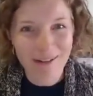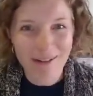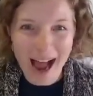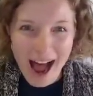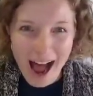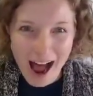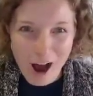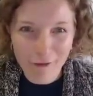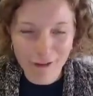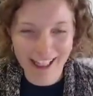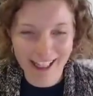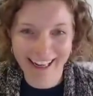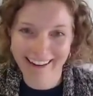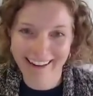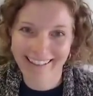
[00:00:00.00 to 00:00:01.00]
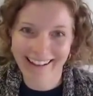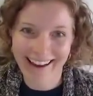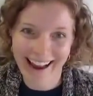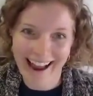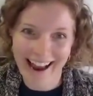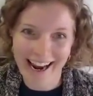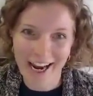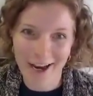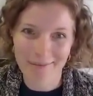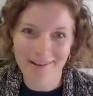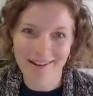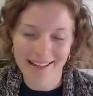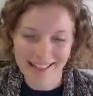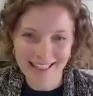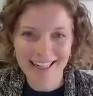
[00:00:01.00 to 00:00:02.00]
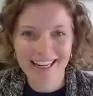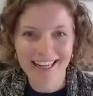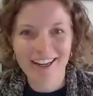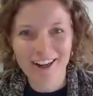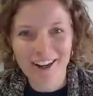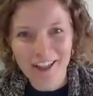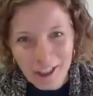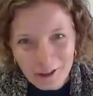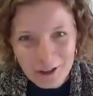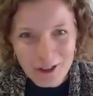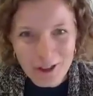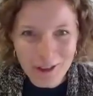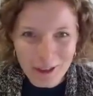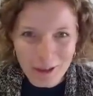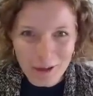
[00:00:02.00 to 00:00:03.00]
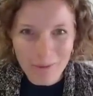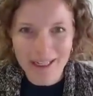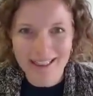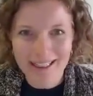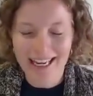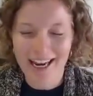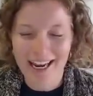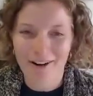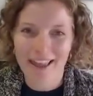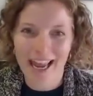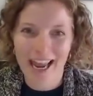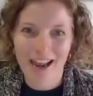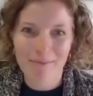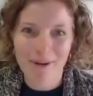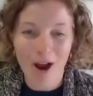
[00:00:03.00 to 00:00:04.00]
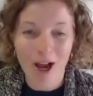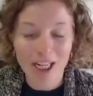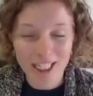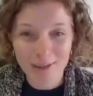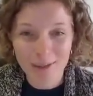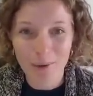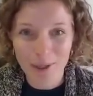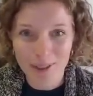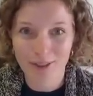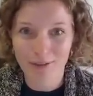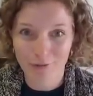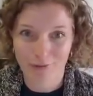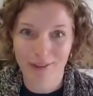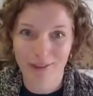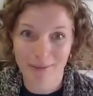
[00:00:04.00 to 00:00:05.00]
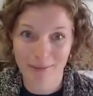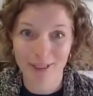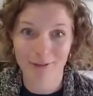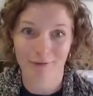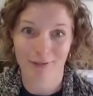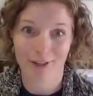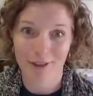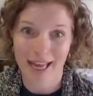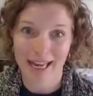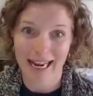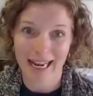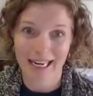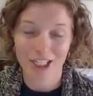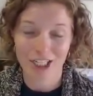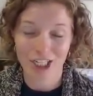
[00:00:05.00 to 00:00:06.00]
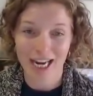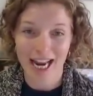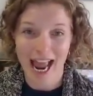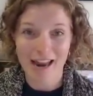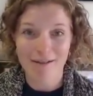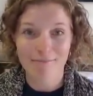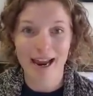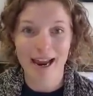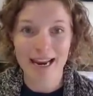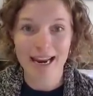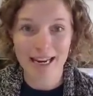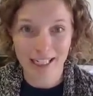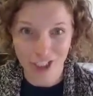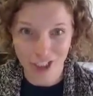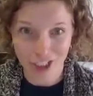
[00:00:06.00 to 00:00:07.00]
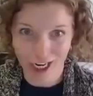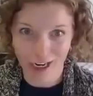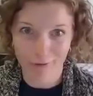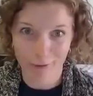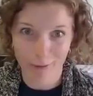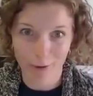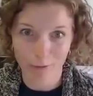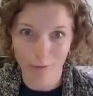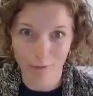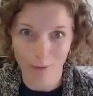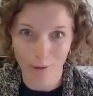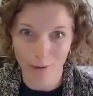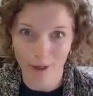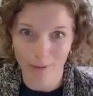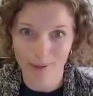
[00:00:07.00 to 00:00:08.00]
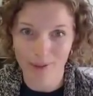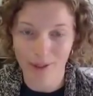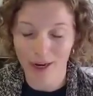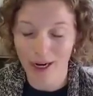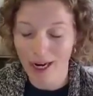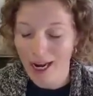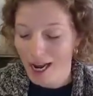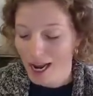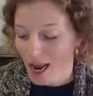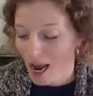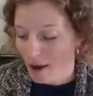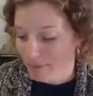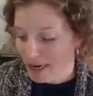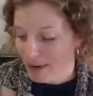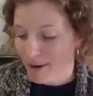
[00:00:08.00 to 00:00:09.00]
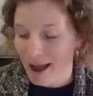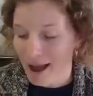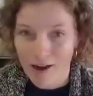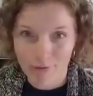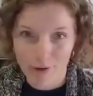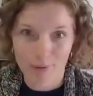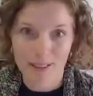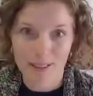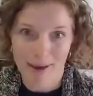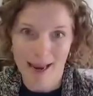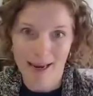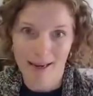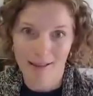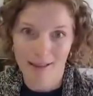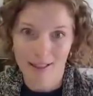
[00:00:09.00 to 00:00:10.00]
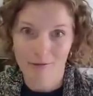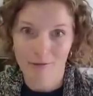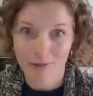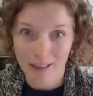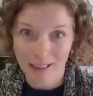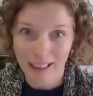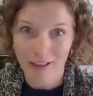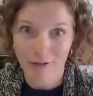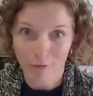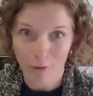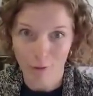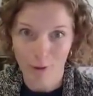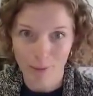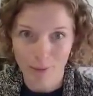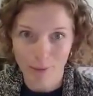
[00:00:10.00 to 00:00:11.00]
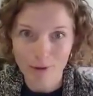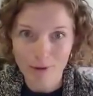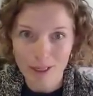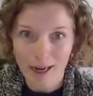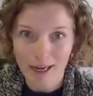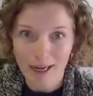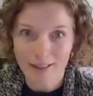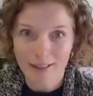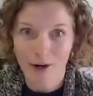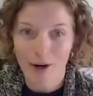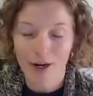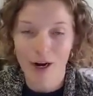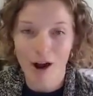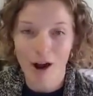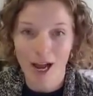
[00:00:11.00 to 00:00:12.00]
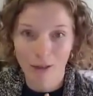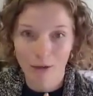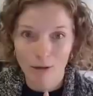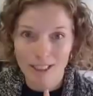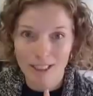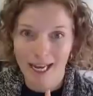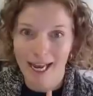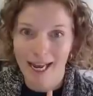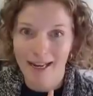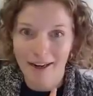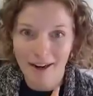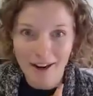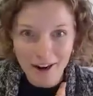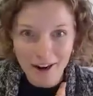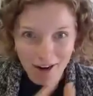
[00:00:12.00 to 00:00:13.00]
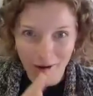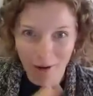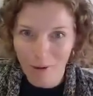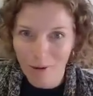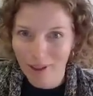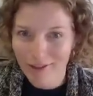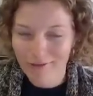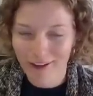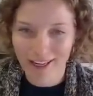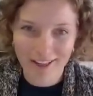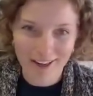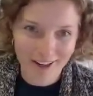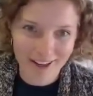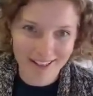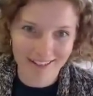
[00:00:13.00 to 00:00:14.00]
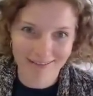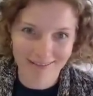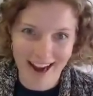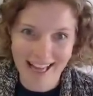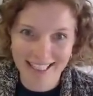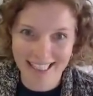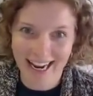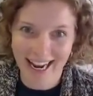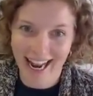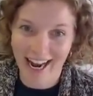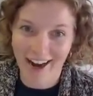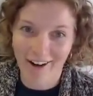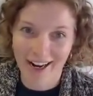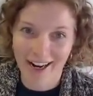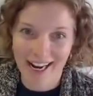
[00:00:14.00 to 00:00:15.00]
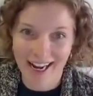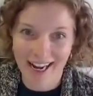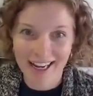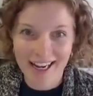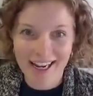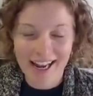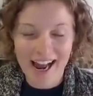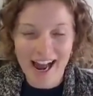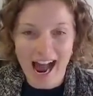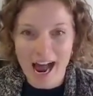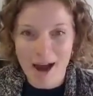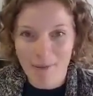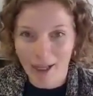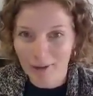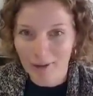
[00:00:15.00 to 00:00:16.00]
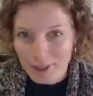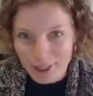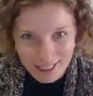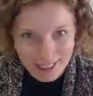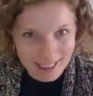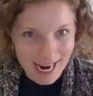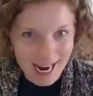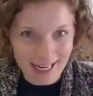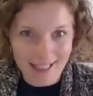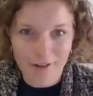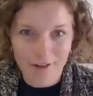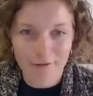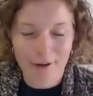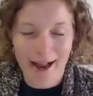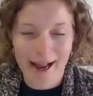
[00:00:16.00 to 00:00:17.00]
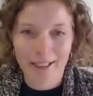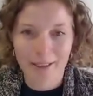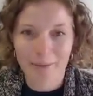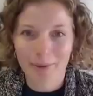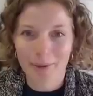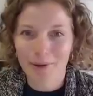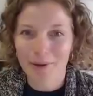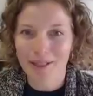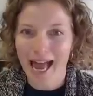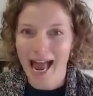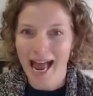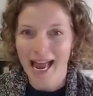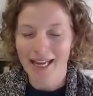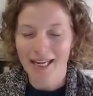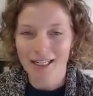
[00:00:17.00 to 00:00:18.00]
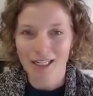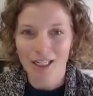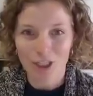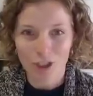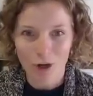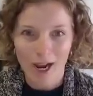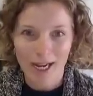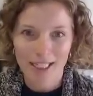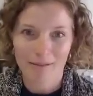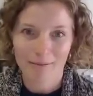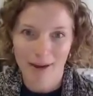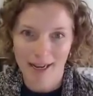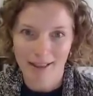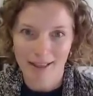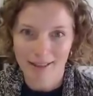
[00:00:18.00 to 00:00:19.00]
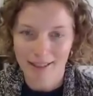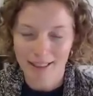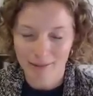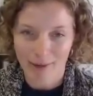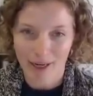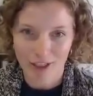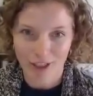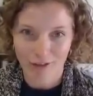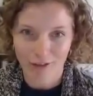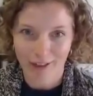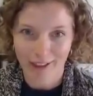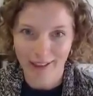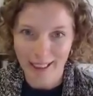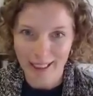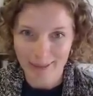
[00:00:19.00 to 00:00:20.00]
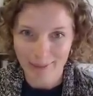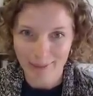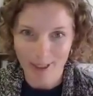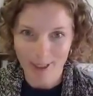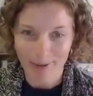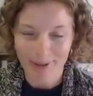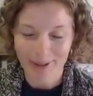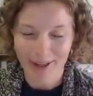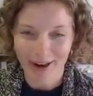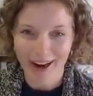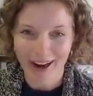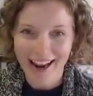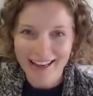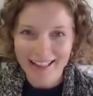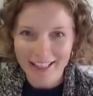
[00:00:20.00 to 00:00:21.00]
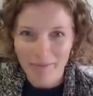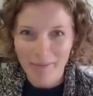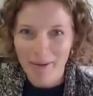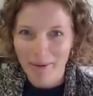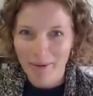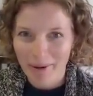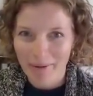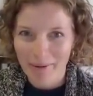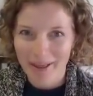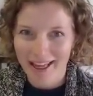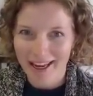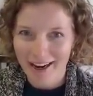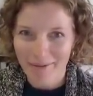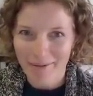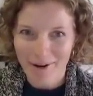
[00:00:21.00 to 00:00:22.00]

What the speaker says: half a leg in the game, and, they'll do little bits here and there, but I just wanted them to feel that energy and make it achievable for them. So a big part of it was making this really affordable. So I looked at all the venues around our area. I looked at dates available and tried to make this as budget friendly as possible. So some people probably think I'm